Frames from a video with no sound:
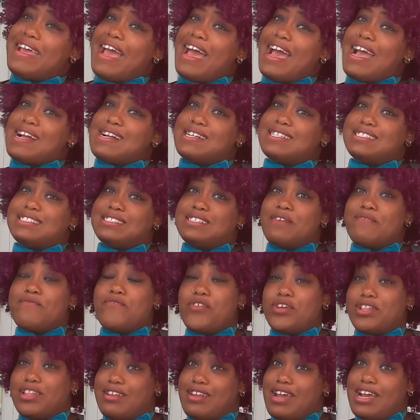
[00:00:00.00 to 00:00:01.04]
gangster
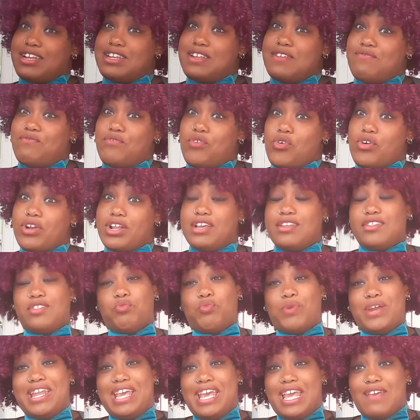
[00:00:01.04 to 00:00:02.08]
for the 1940s,
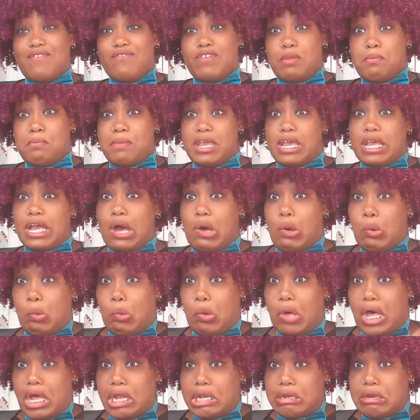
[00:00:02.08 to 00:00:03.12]
when even being a
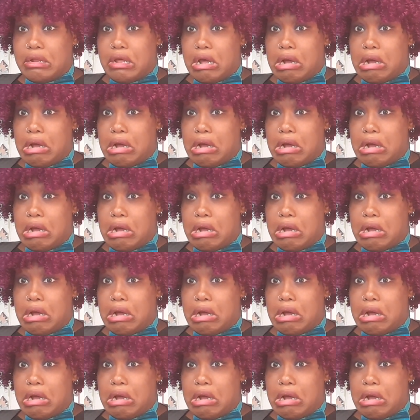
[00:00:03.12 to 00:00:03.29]
one